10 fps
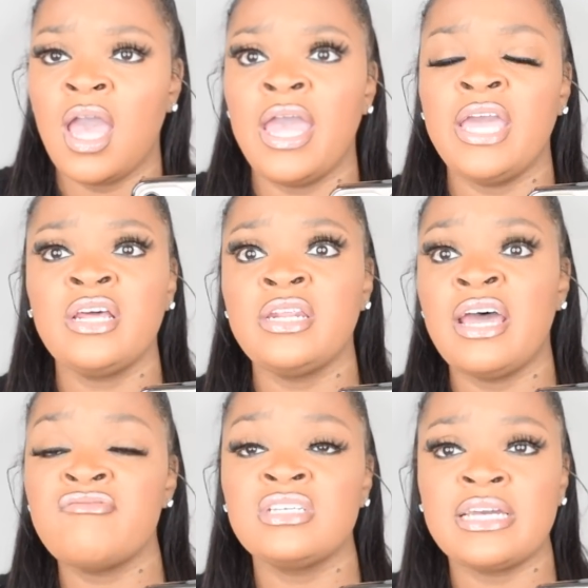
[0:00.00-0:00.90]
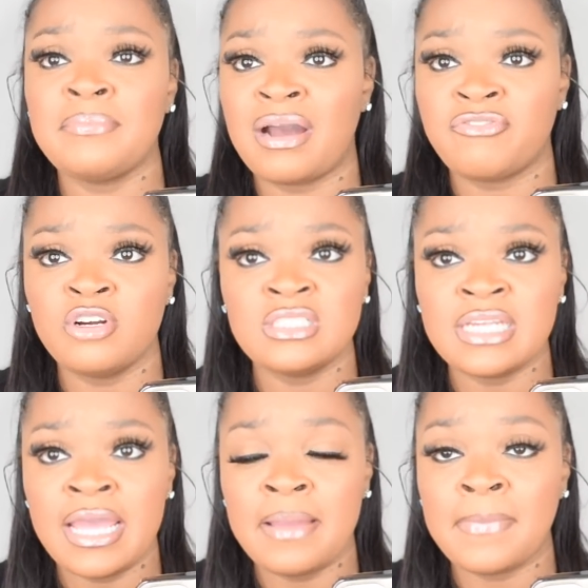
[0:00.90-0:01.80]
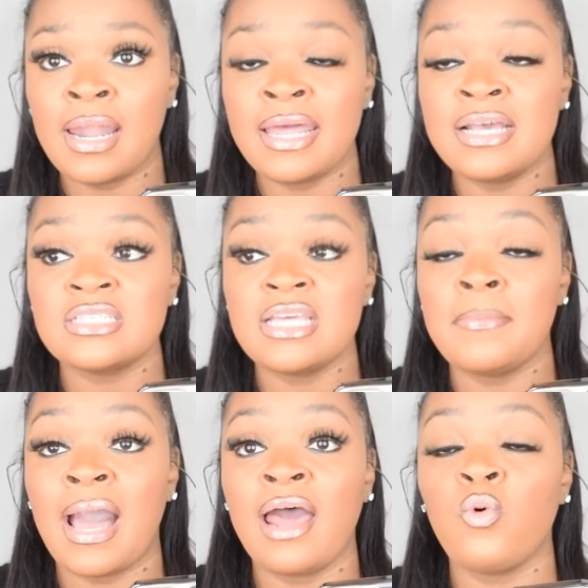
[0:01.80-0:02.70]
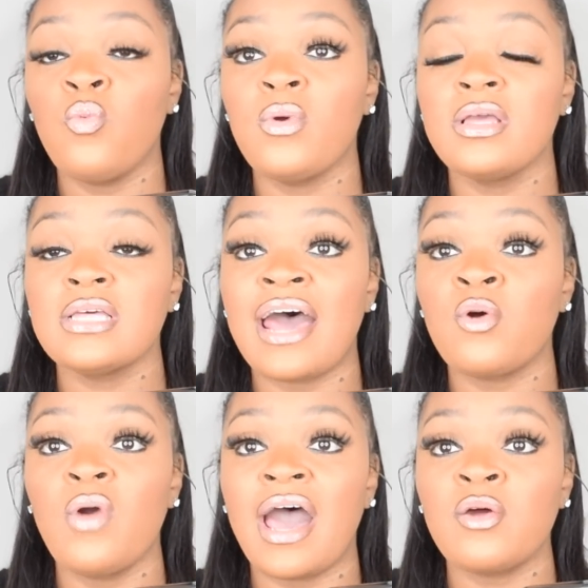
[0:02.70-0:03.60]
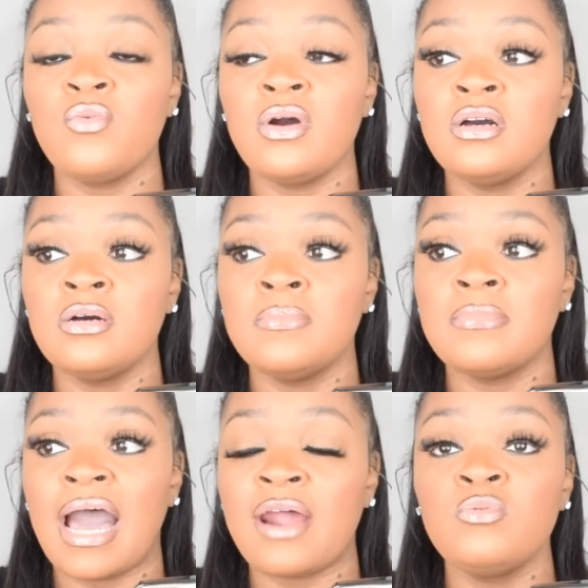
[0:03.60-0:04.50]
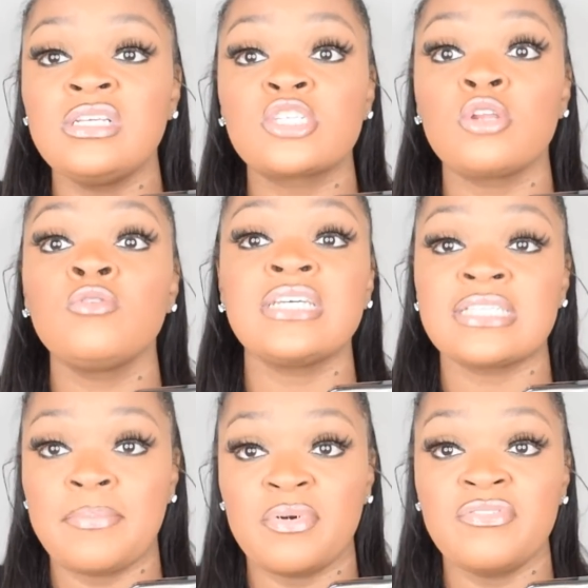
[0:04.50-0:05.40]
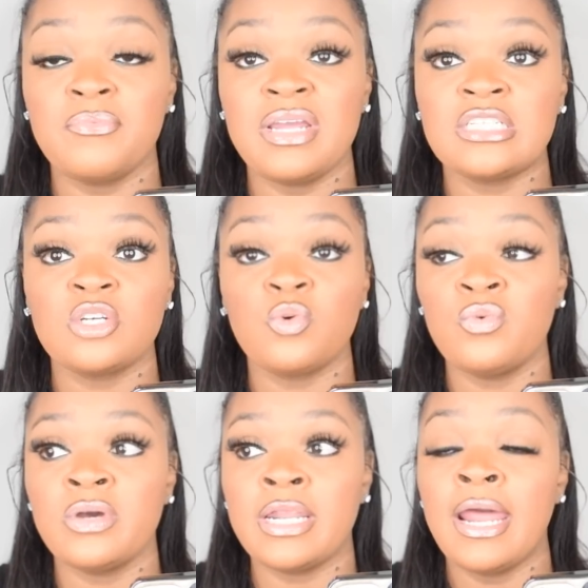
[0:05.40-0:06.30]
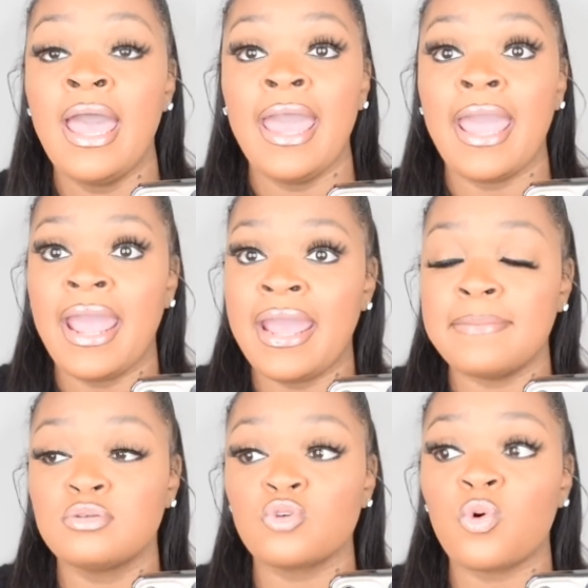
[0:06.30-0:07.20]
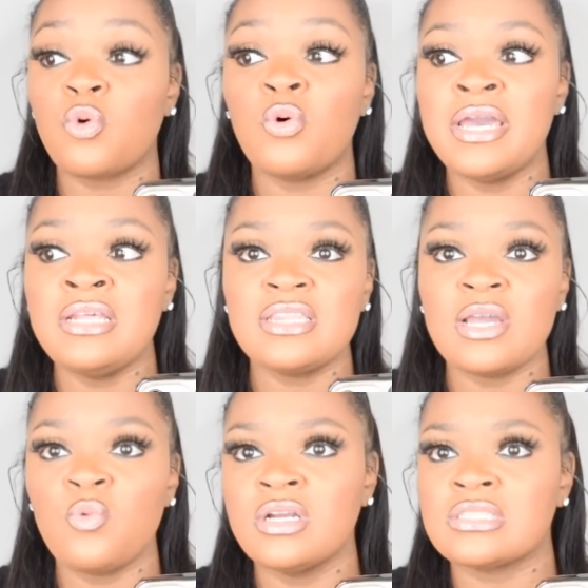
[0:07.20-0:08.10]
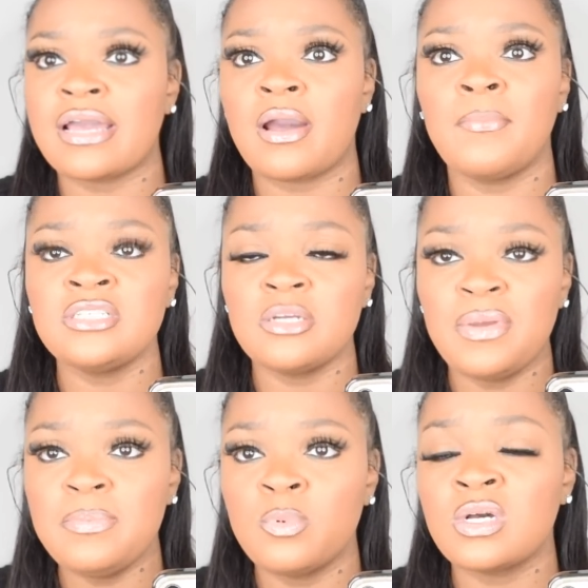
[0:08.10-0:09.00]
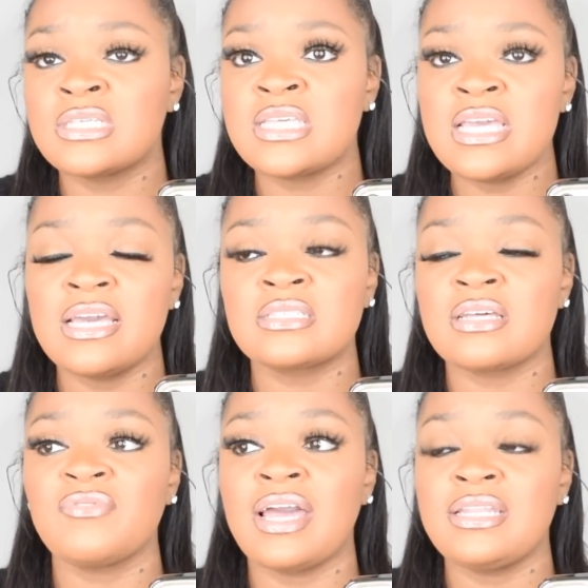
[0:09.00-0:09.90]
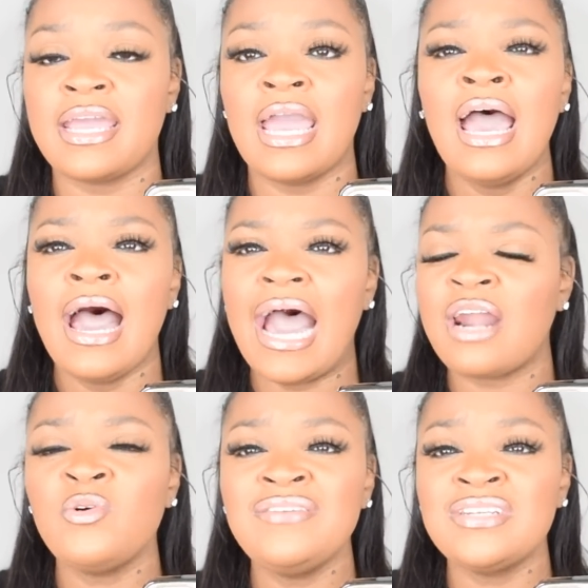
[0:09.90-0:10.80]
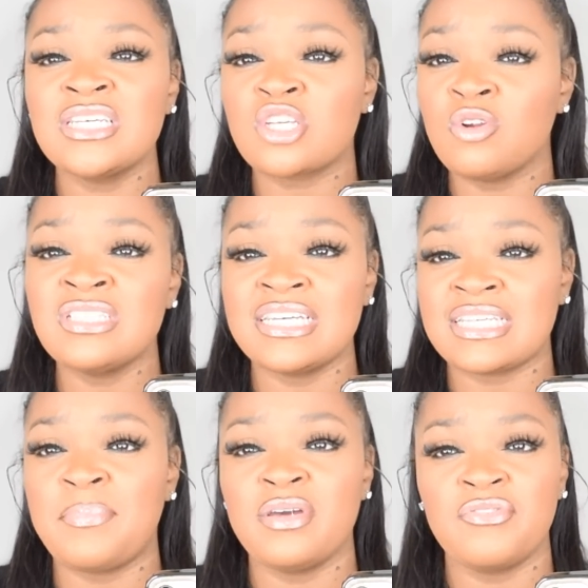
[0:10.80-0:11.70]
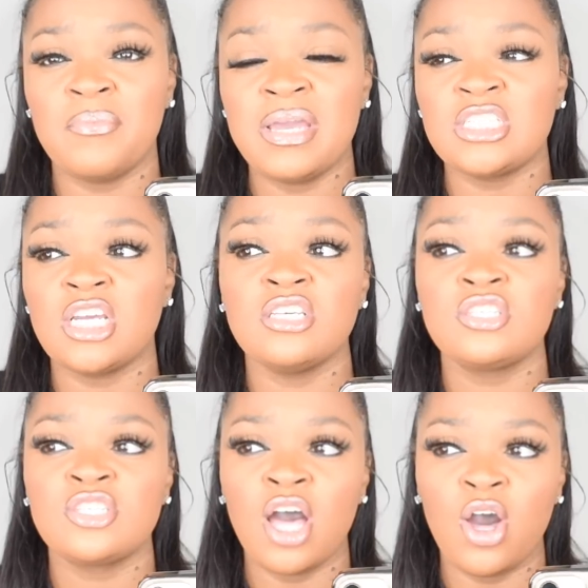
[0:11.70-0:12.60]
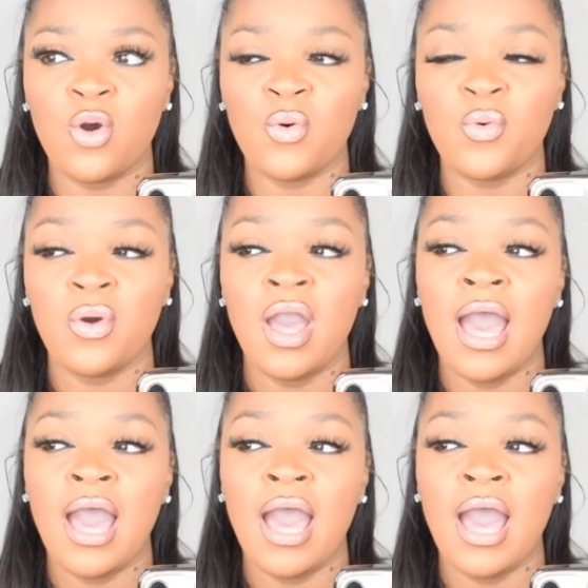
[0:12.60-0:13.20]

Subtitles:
It'll never say my first name, my last name. I don't disclose that type of information on apps or on anything where it's like a bunch of people could see it and stuff like that. I don't even disclose that type of information. So